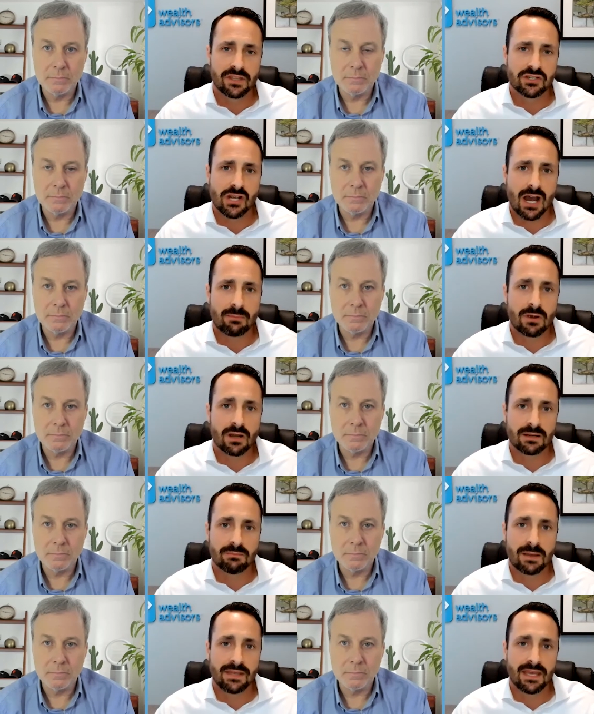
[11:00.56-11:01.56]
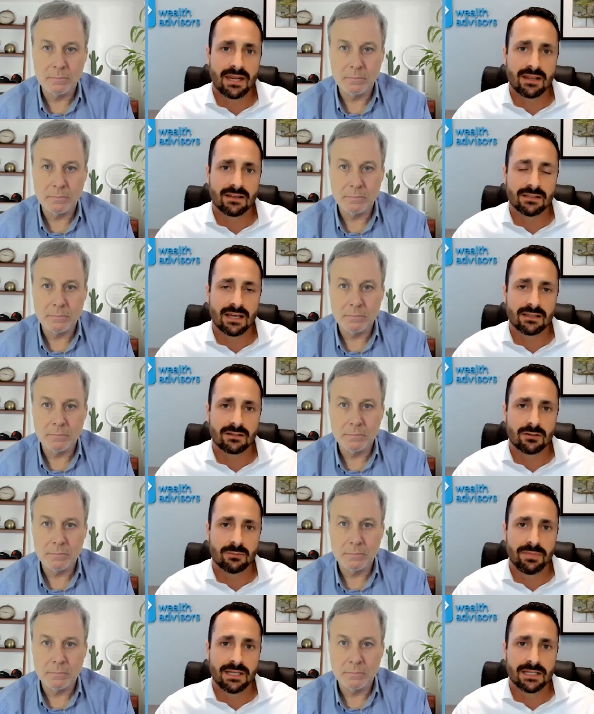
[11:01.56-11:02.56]
Speaker 1: the job market might be getting a, a little
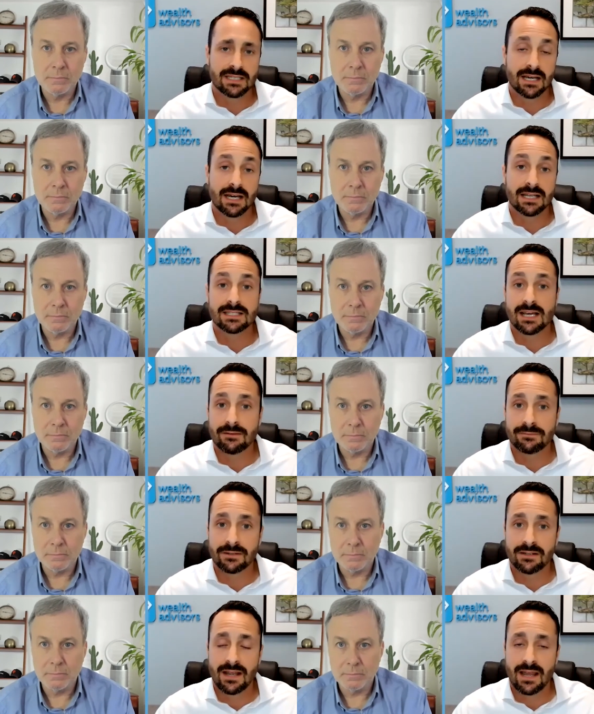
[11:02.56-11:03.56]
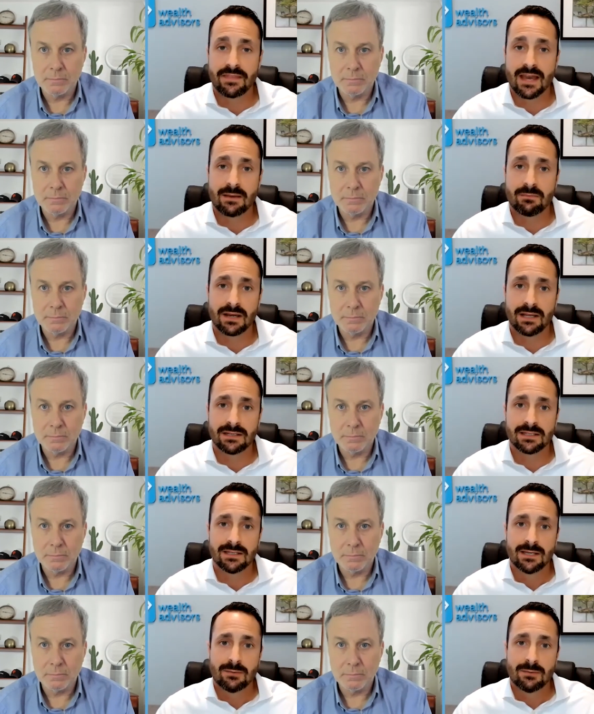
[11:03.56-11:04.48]
bit uh, tougher, and that might